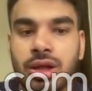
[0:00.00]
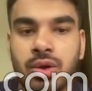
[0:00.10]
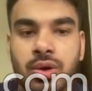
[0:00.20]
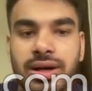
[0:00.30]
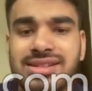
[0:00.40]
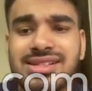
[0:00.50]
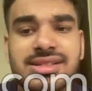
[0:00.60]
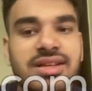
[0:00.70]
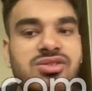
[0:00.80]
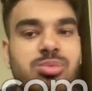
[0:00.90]
it
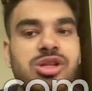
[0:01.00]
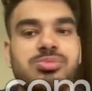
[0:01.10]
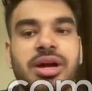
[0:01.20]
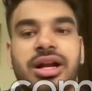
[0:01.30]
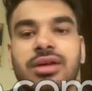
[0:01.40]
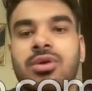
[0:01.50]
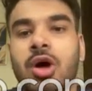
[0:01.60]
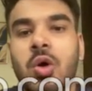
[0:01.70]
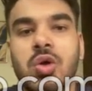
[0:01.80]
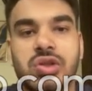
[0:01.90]
just gives perspective on
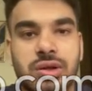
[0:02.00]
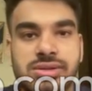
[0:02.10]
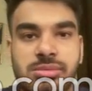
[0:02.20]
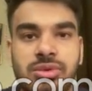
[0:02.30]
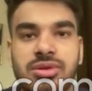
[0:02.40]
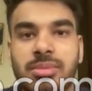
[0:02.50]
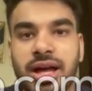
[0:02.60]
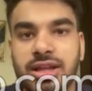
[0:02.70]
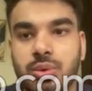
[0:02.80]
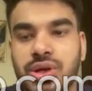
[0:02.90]
how to solve some of the
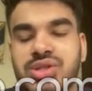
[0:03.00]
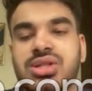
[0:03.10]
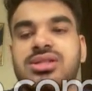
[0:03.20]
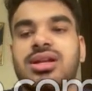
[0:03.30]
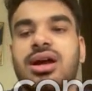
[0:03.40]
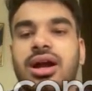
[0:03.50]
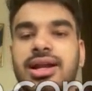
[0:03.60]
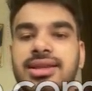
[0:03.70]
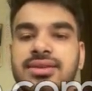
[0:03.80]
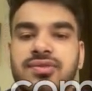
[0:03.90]
math questions
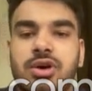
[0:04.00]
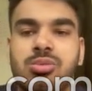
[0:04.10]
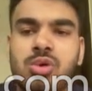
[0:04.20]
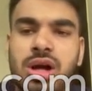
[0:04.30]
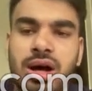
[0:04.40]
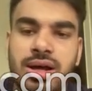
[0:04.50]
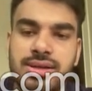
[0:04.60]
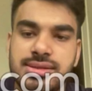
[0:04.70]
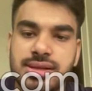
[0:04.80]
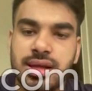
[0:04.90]
regarding the
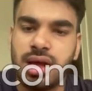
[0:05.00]
formulas